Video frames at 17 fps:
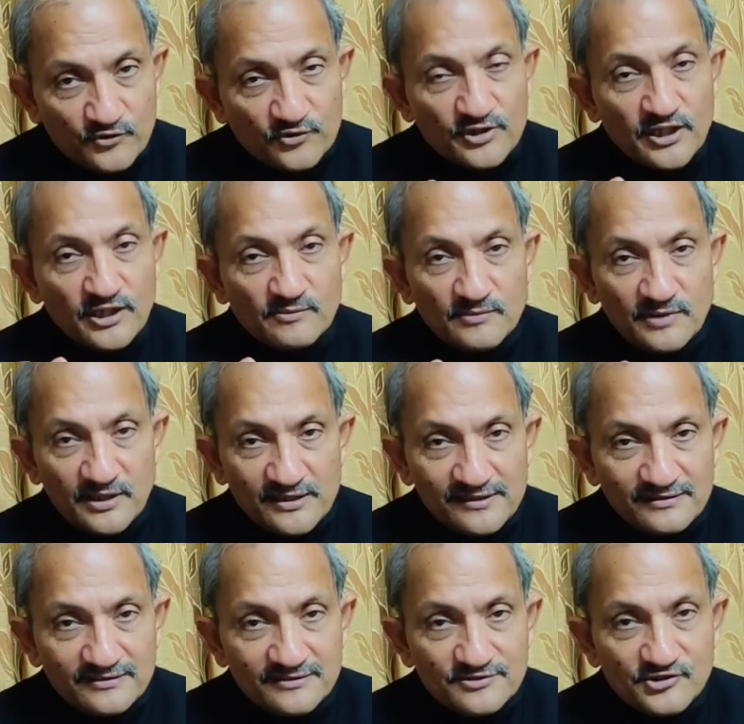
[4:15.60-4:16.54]
So take
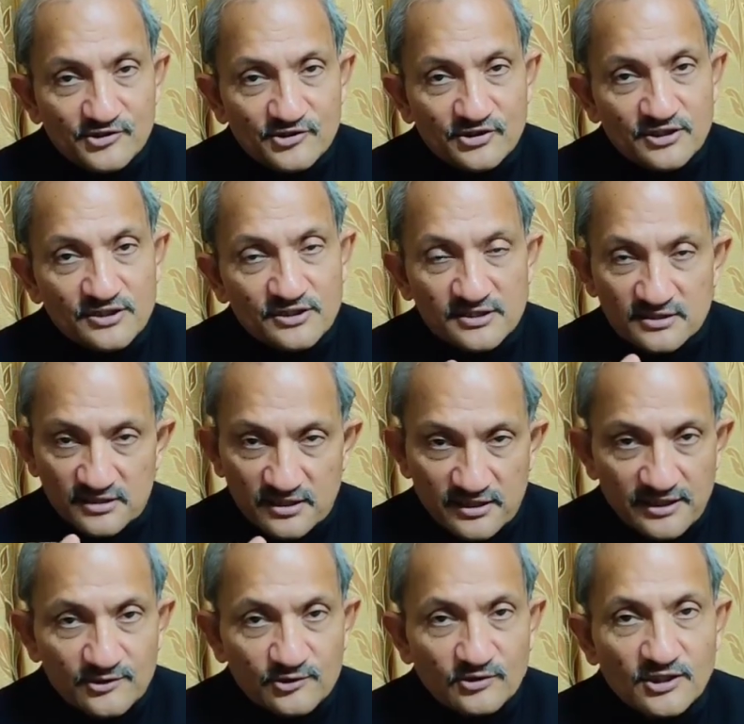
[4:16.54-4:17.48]
medical insurance, the
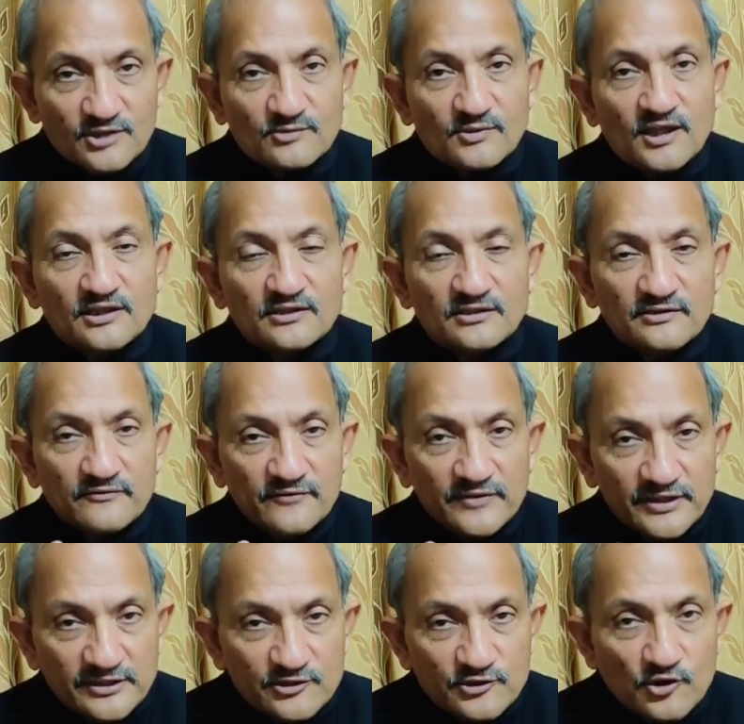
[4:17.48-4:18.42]
regular one
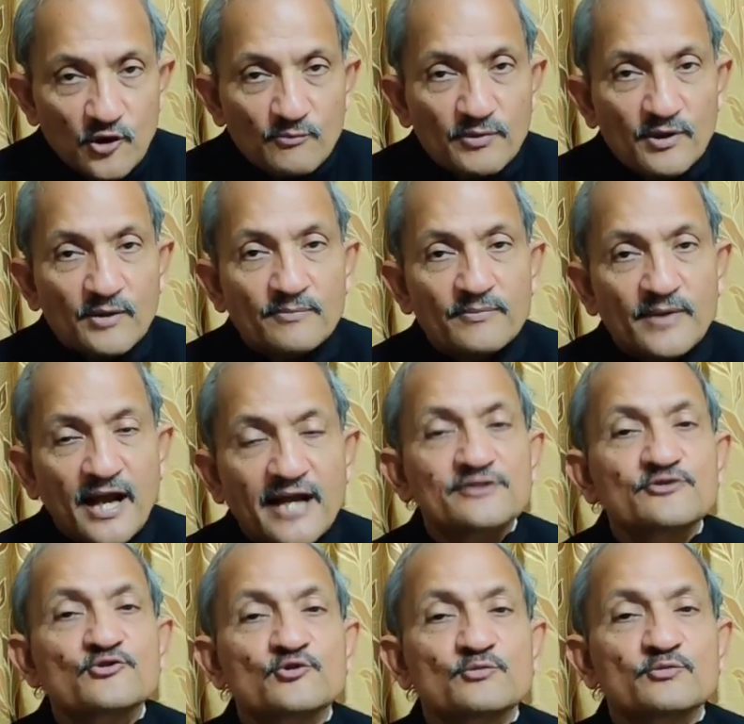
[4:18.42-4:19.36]
with top up
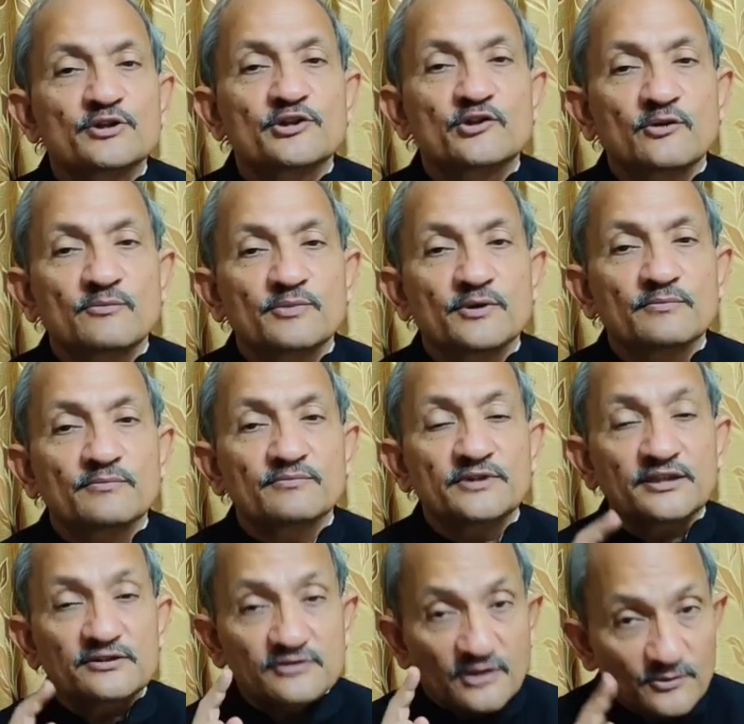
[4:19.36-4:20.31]
and super top up.
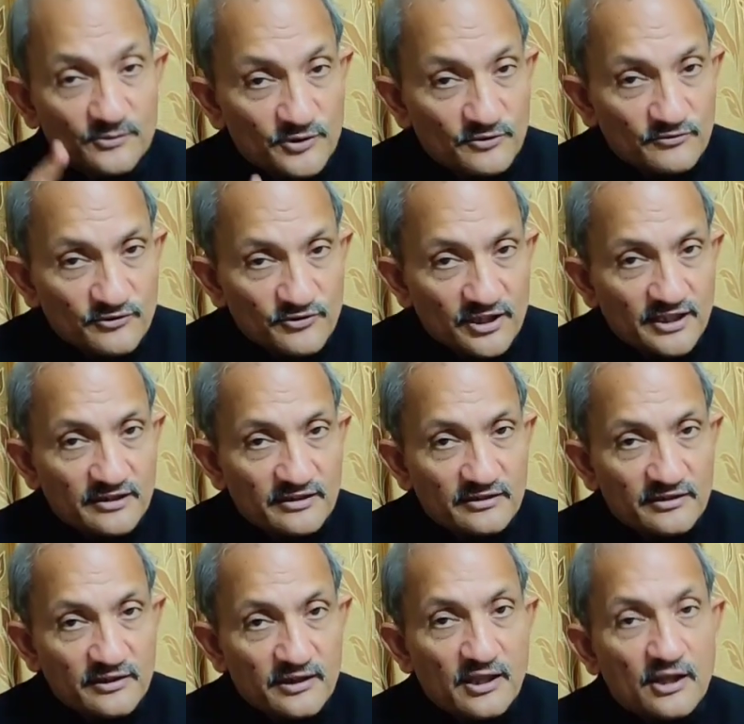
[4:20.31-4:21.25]
That's how you have to take
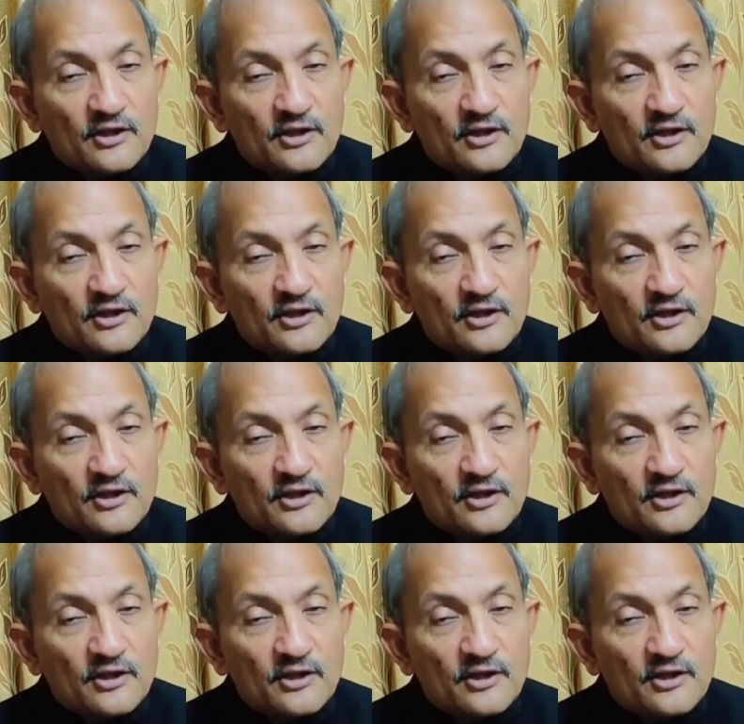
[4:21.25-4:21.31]
it.